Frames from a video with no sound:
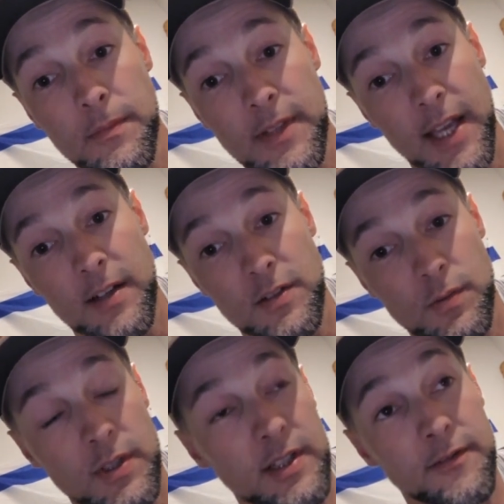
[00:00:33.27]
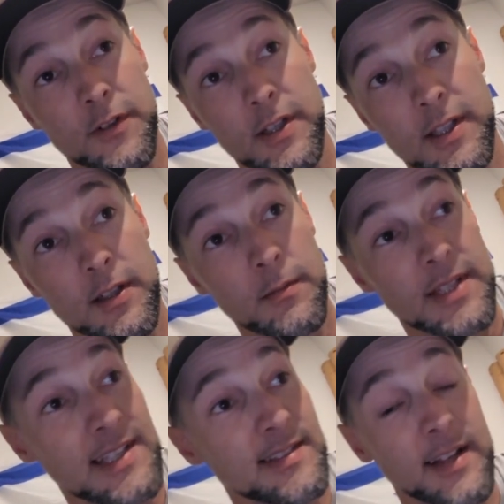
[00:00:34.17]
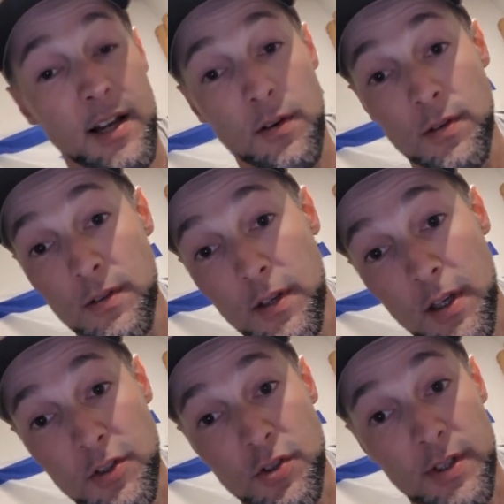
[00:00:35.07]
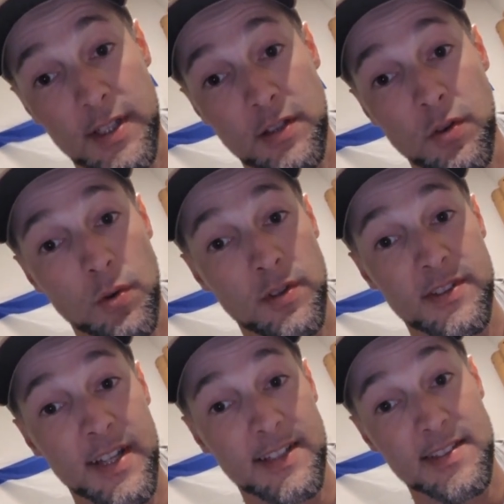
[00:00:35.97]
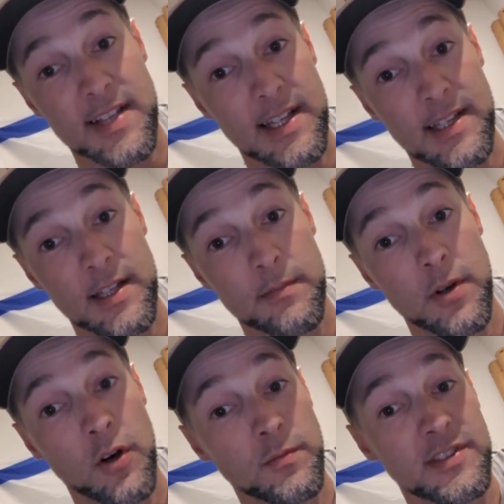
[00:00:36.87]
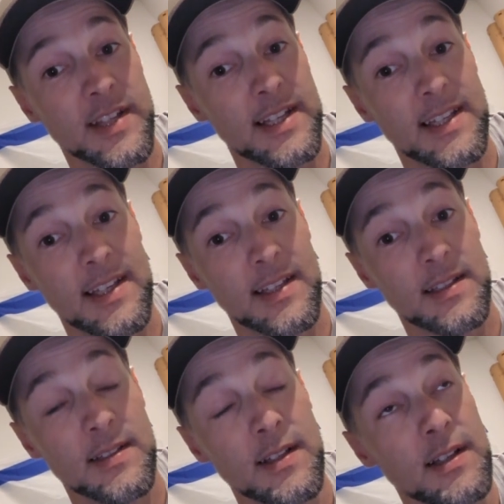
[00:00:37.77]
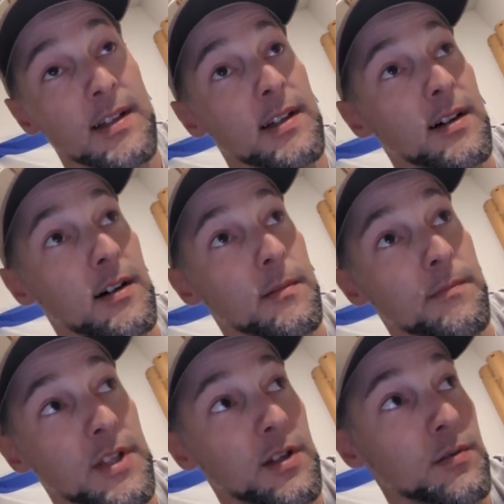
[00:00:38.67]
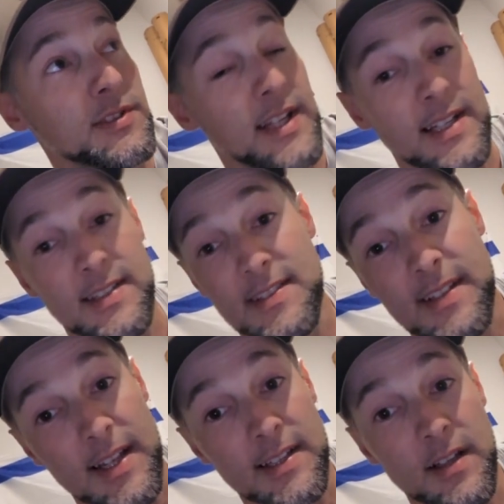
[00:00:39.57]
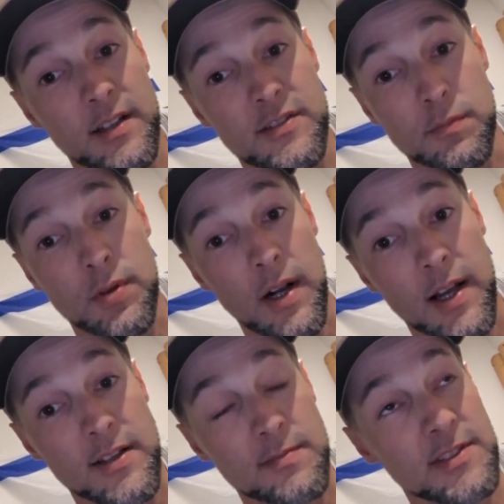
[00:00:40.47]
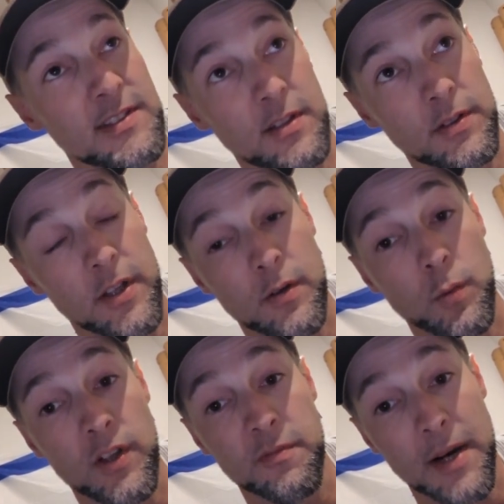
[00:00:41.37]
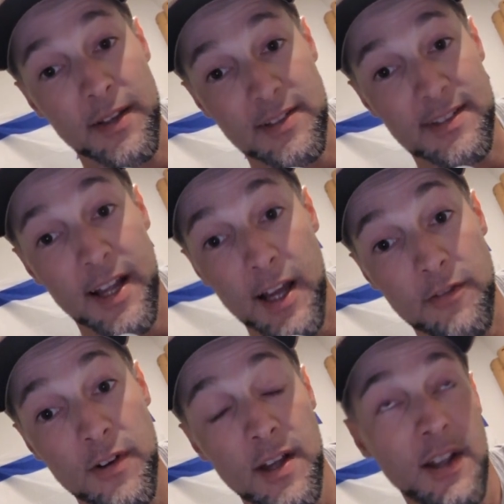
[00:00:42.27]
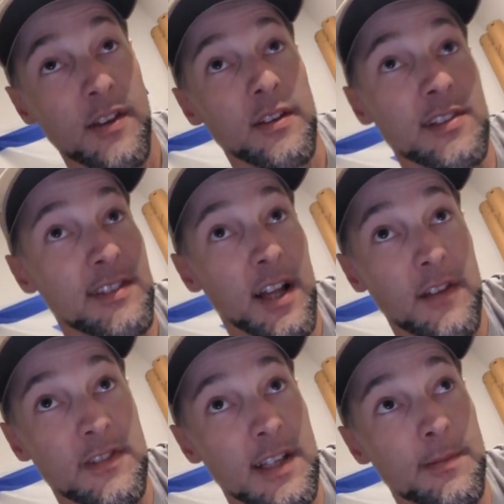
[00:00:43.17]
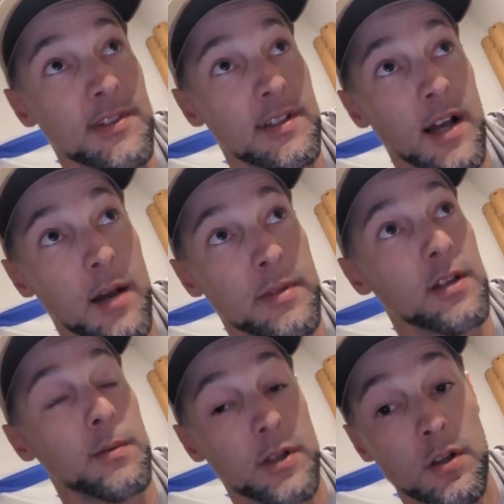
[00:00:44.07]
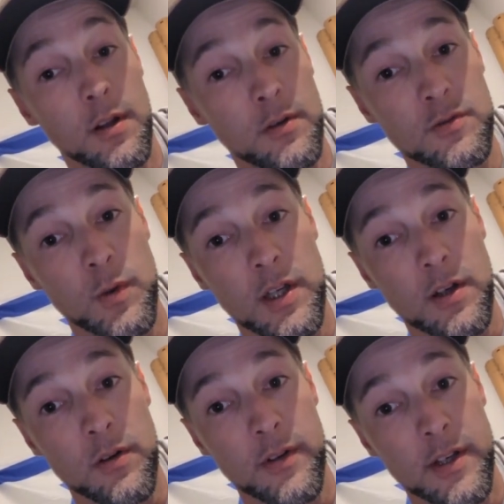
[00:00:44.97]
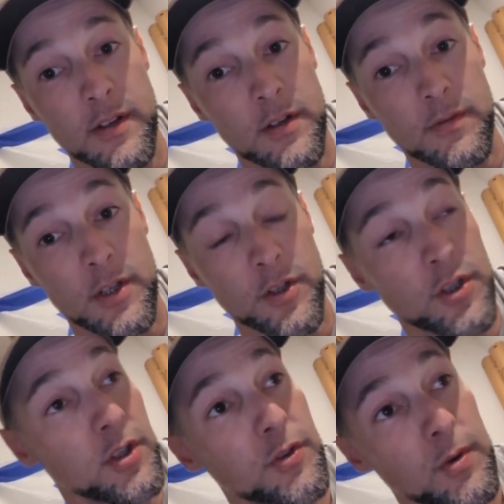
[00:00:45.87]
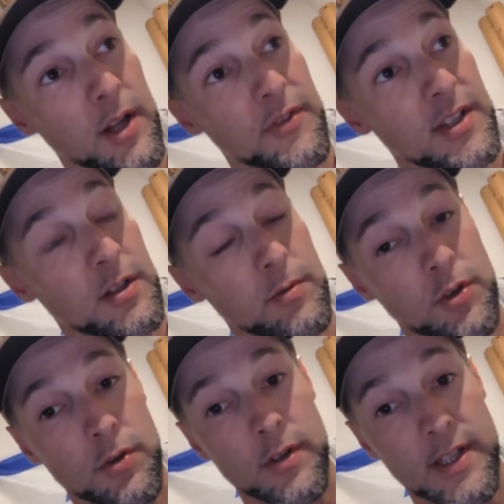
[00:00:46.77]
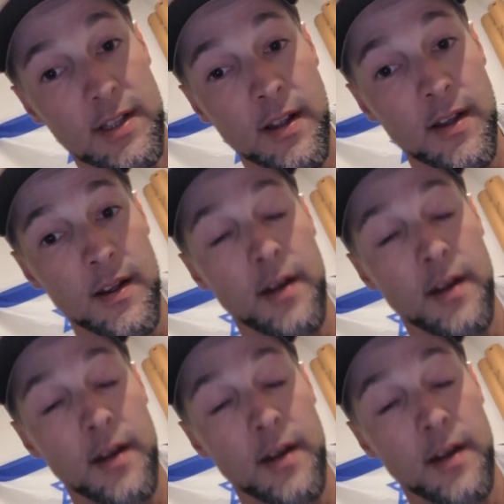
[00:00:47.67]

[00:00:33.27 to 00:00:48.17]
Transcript: Gators were in it for him. He's now trending towards Texas A&M, home state kid. Staying in state, not a surprise, but still another whiff by the staff. This staff seems to not be able to close well. They're good throughout the year recruiting.